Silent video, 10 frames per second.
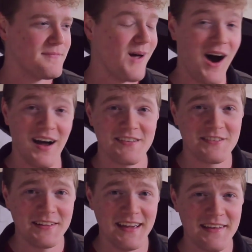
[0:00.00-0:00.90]

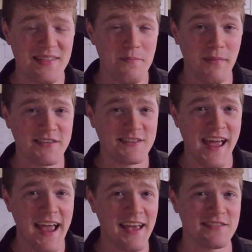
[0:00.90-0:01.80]
honestly, the
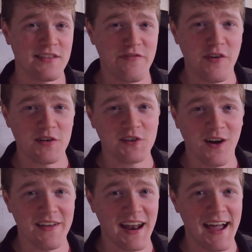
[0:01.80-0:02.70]
Mustang is the first
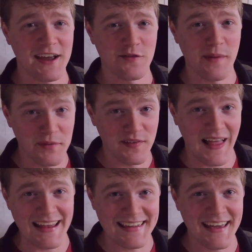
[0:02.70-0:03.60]
car that I can remember
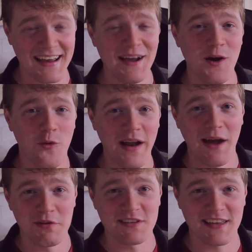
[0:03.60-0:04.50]
liking when I
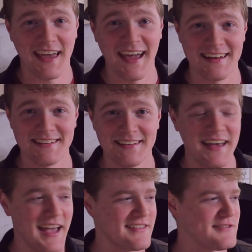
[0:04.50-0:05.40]
was a kid.
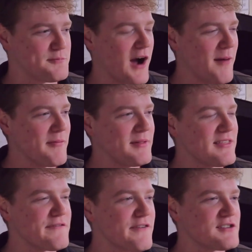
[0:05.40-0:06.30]
It's probably
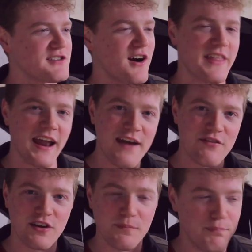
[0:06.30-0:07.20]
the first car that I
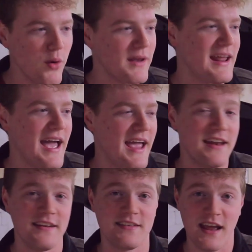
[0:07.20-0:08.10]
ever could point at
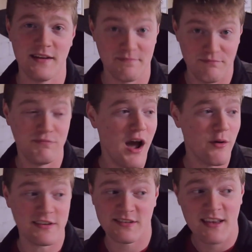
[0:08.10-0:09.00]
and
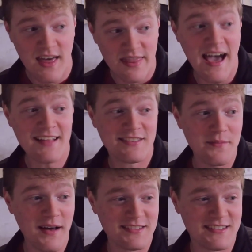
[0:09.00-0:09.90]
notice, that's a
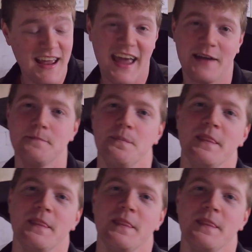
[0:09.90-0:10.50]
Mustang.